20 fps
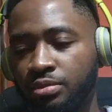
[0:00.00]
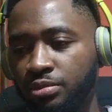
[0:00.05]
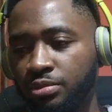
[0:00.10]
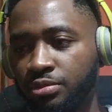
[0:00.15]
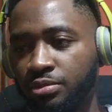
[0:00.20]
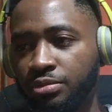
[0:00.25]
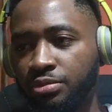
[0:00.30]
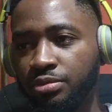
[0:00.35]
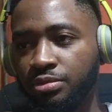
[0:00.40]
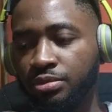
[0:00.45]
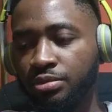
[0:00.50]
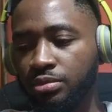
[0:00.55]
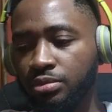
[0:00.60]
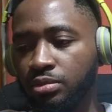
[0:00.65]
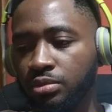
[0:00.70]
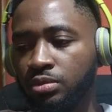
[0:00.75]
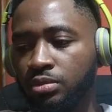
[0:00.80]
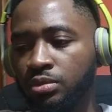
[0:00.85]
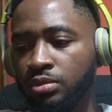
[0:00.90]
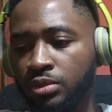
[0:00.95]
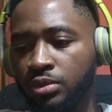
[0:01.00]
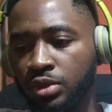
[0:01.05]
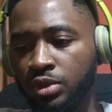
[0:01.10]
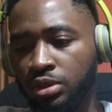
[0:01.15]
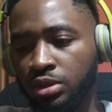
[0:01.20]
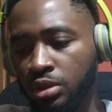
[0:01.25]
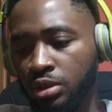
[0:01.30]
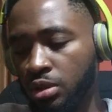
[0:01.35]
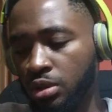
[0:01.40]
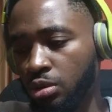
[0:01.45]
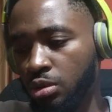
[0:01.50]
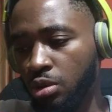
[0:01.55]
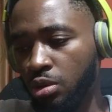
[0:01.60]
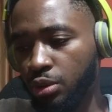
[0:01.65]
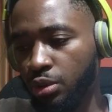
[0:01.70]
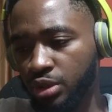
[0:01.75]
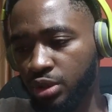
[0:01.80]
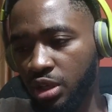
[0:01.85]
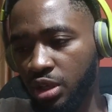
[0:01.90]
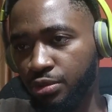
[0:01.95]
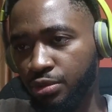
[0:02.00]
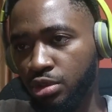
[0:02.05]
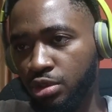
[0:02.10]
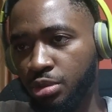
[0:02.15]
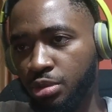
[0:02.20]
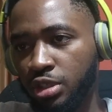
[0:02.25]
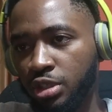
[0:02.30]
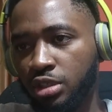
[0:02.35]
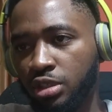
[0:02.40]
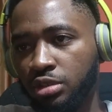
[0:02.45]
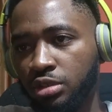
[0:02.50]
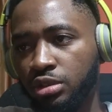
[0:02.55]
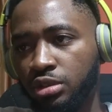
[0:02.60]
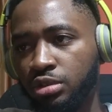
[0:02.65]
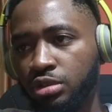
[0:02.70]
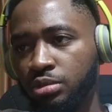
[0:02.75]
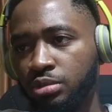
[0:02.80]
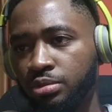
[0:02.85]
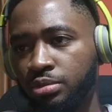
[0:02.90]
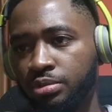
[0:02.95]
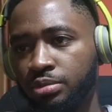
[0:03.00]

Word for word: Yeah. What was that from the beginning? Let's go.